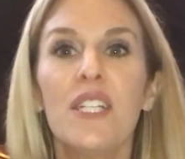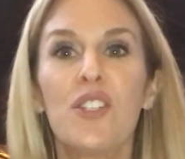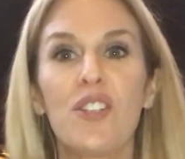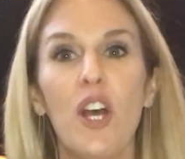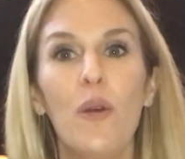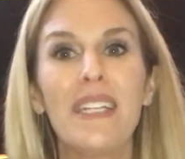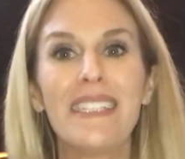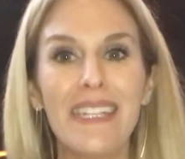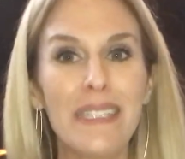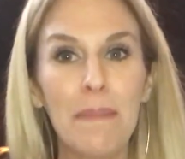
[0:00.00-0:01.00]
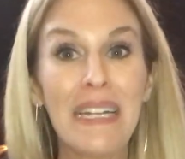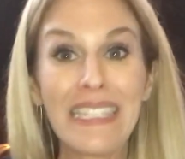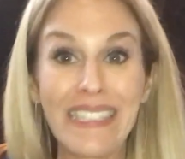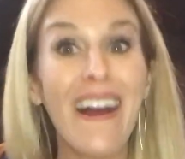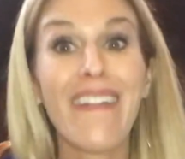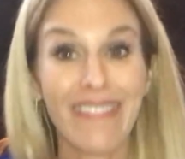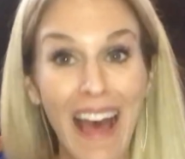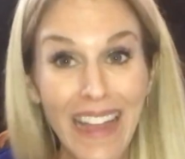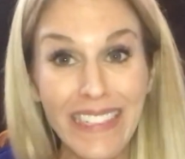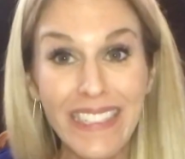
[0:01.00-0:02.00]
So it doesn't mean it's not
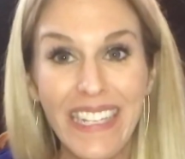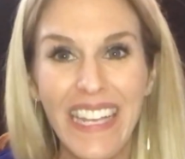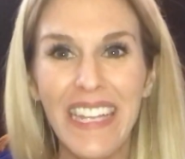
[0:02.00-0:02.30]
light.